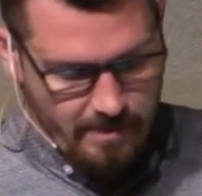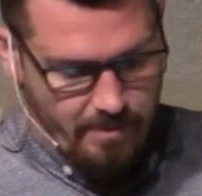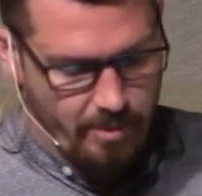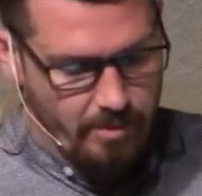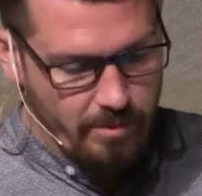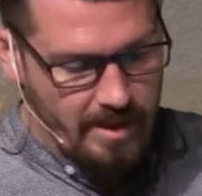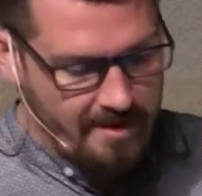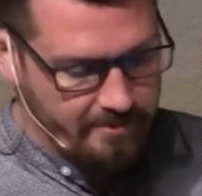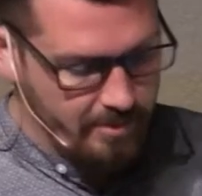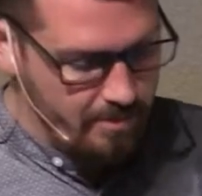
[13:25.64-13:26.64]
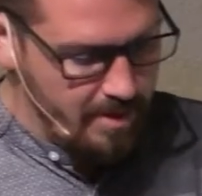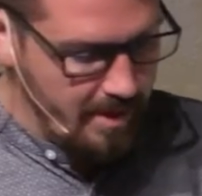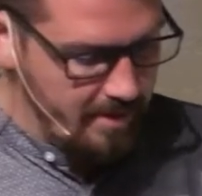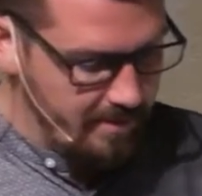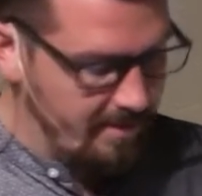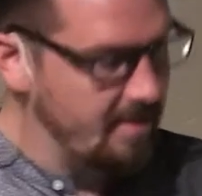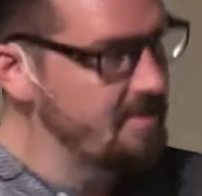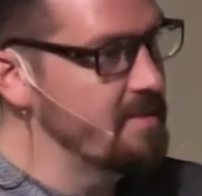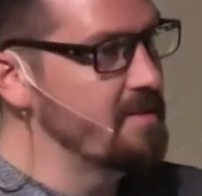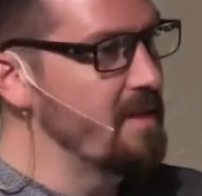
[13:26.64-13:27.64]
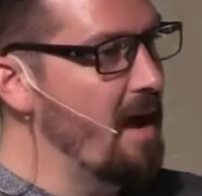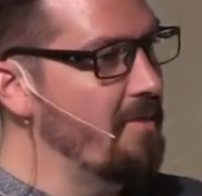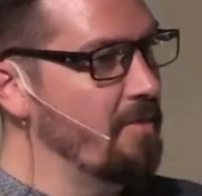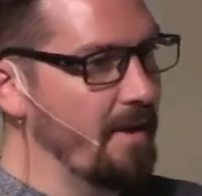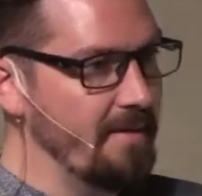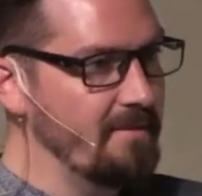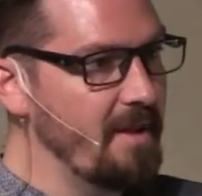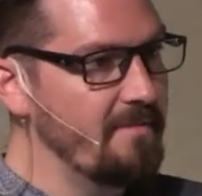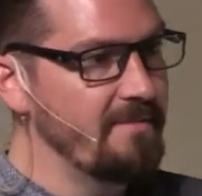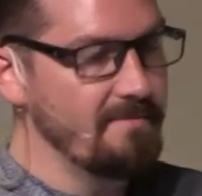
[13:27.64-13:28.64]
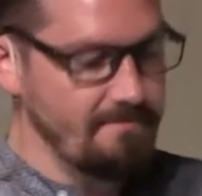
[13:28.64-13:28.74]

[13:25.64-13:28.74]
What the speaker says: But we will have to admit that this is not the way of love.